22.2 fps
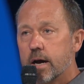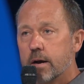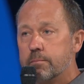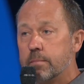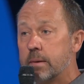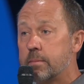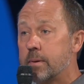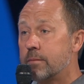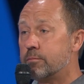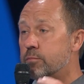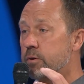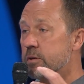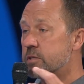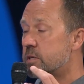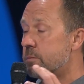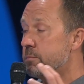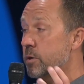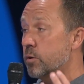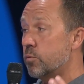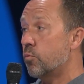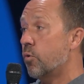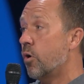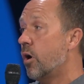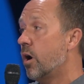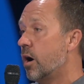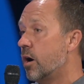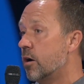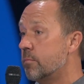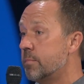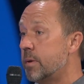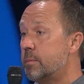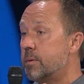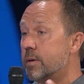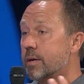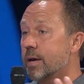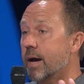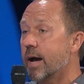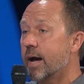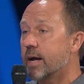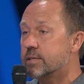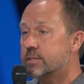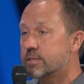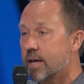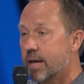Maybe I'm doing something wrong. Maybe
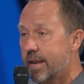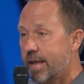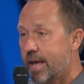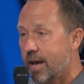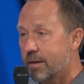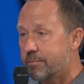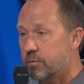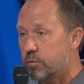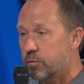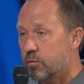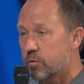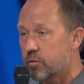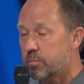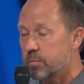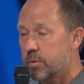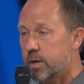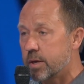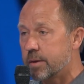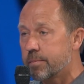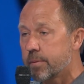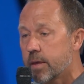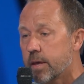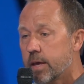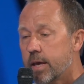God's not happy with me.